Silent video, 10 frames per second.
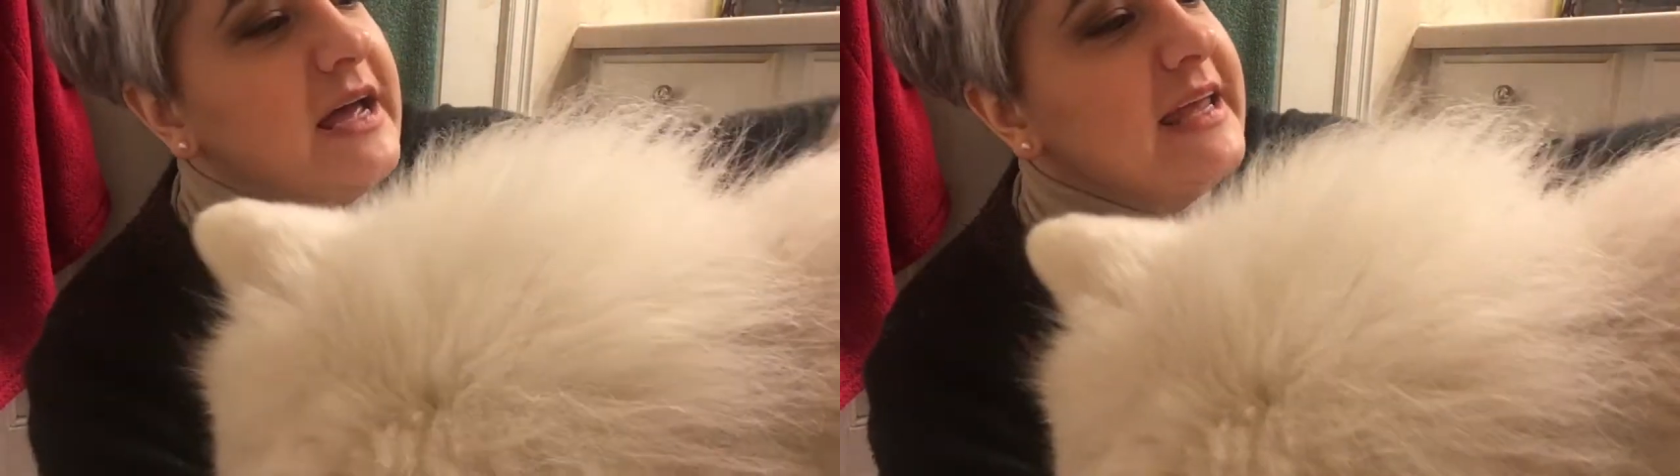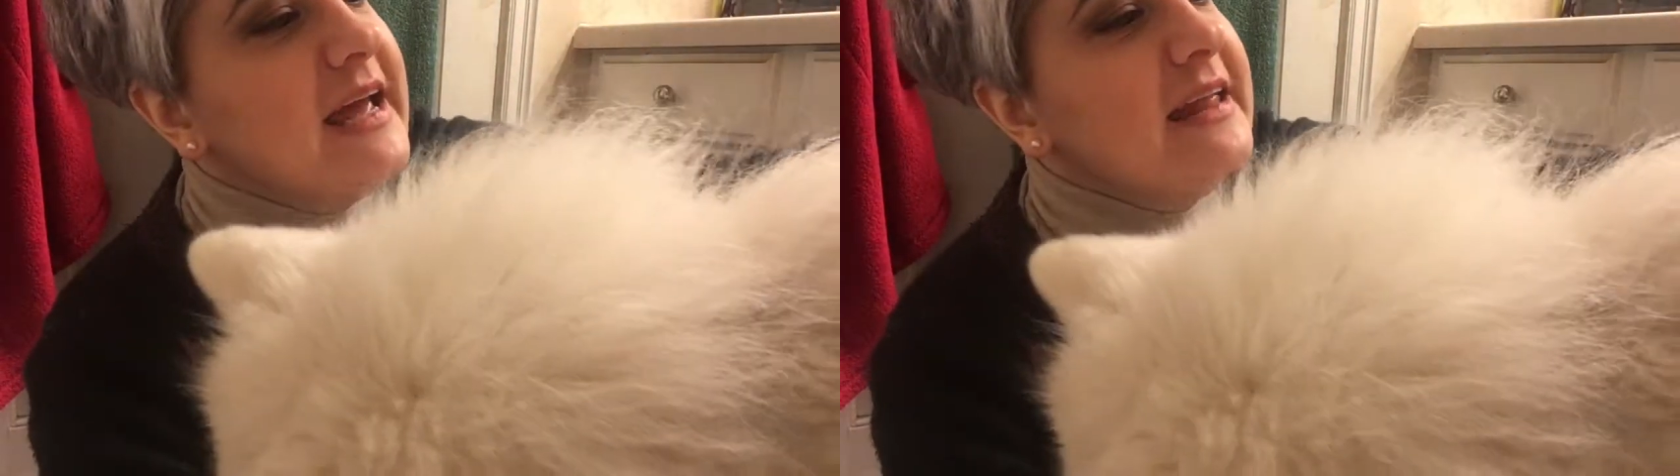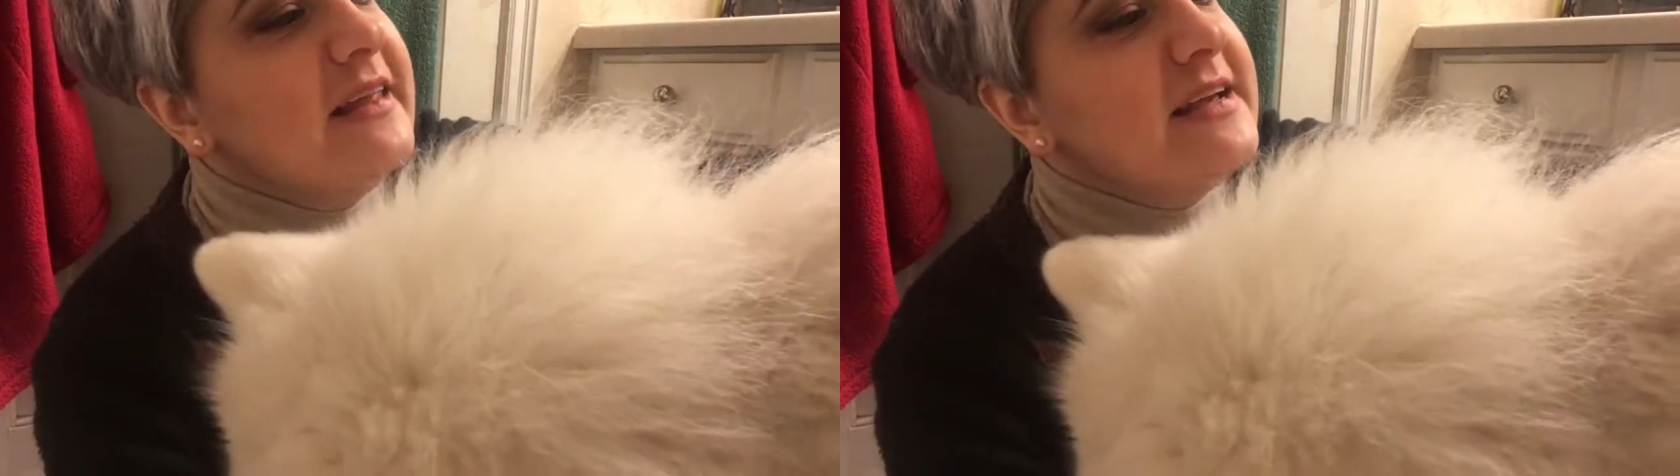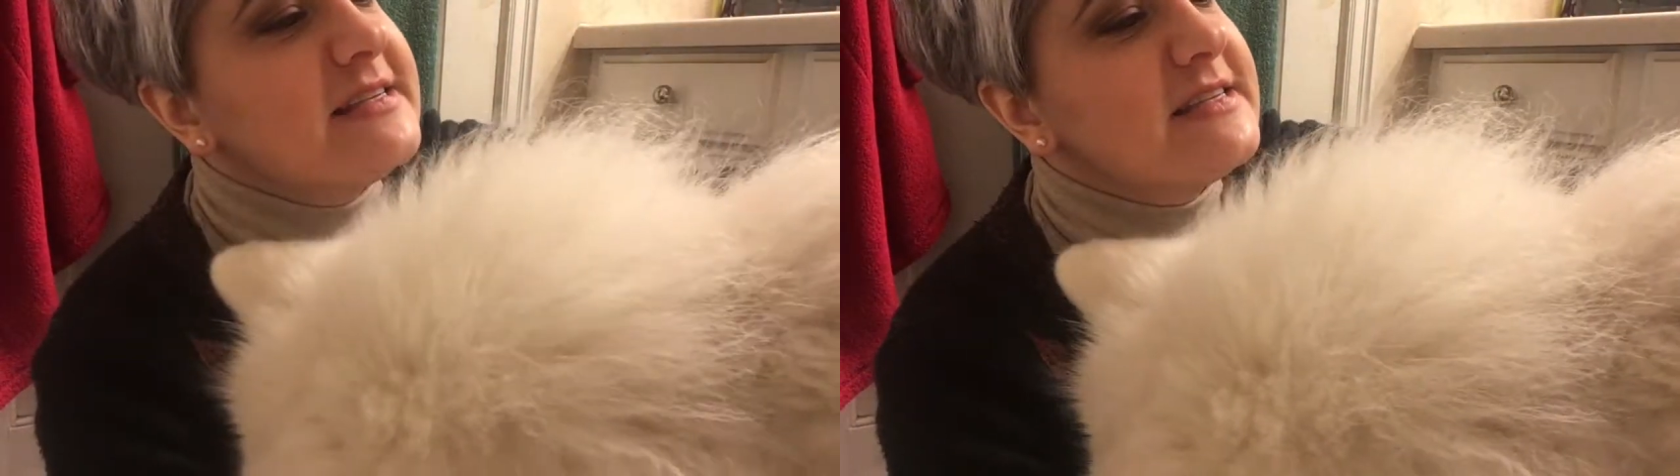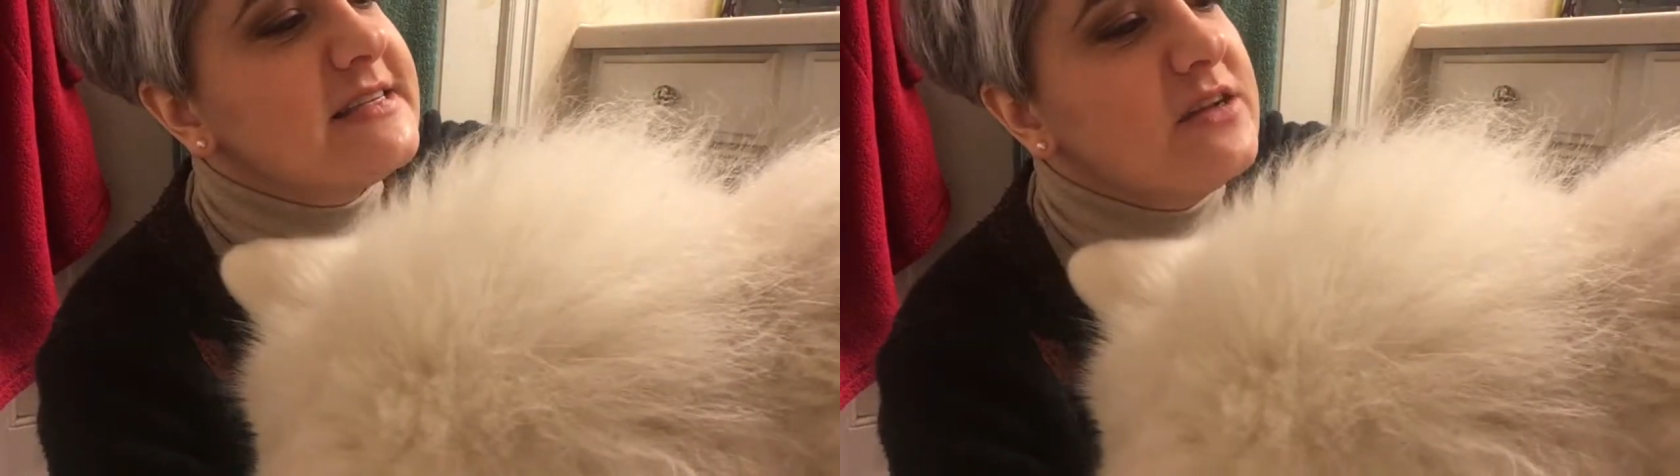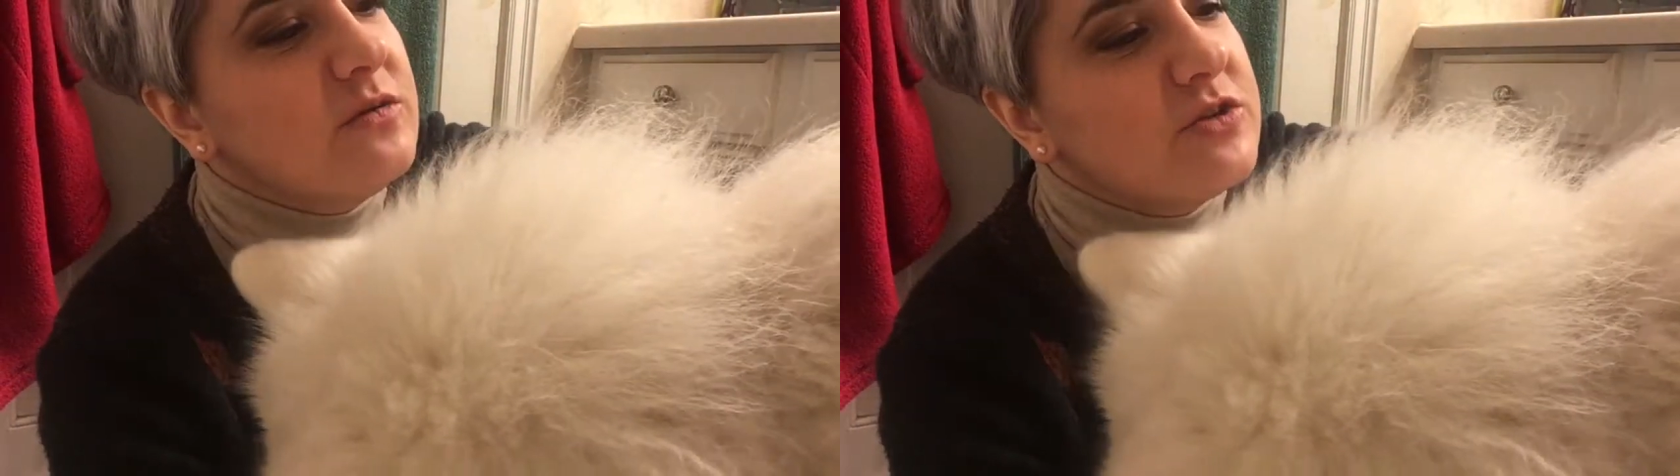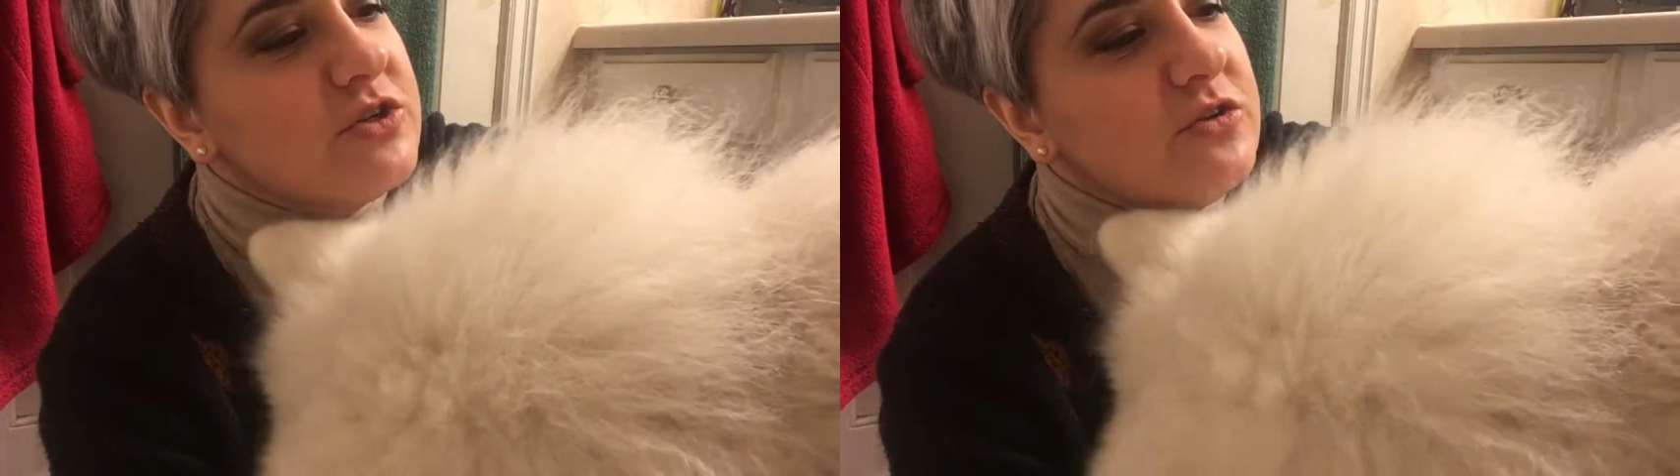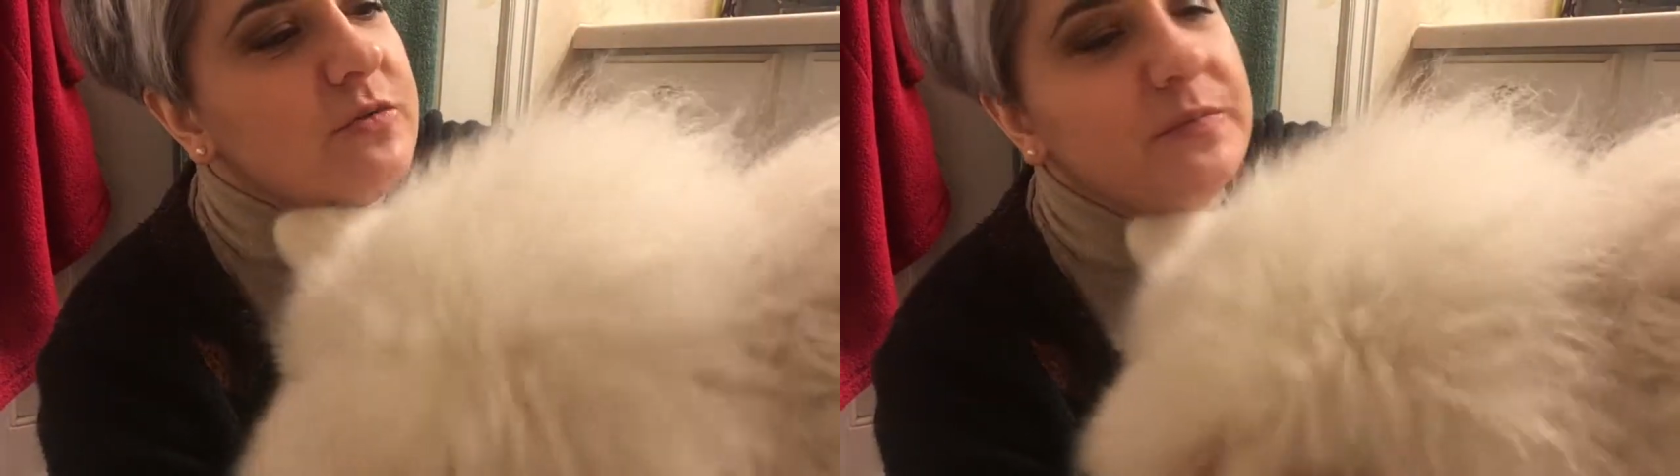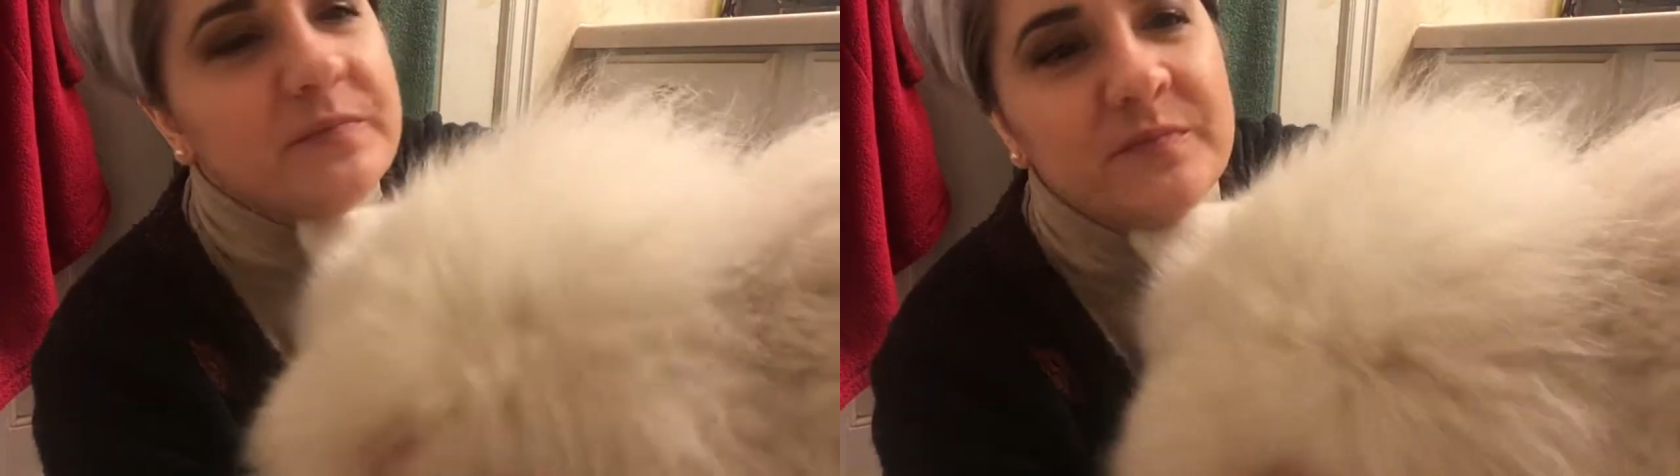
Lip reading: Yeti likes the snow too,